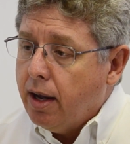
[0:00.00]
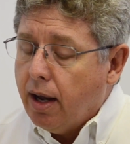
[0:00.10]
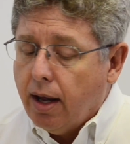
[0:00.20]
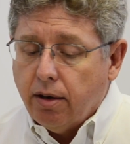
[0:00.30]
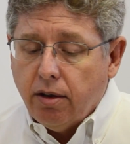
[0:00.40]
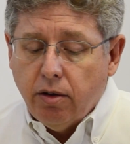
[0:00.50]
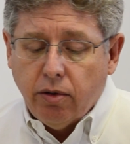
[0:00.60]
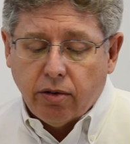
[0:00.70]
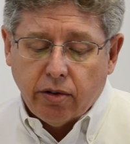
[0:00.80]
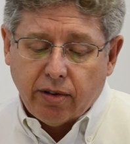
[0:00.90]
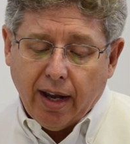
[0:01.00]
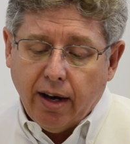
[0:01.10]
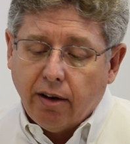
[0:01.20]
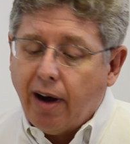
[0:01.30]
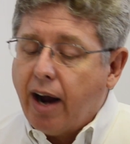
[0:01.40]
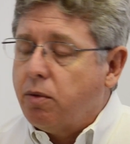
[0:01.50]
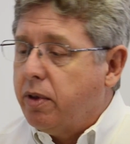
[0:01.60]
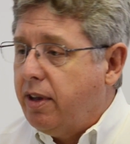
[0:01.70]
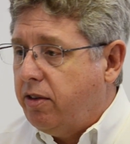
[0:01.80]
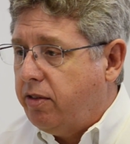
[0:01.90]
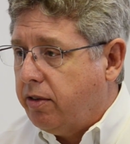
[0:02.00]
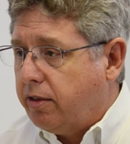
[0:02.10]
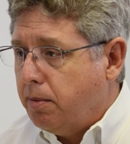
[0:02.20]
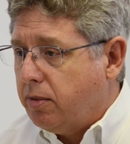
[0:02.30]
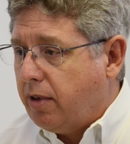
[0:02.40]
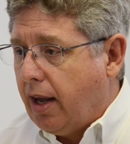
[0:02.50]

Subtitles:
and users can interact with these systems,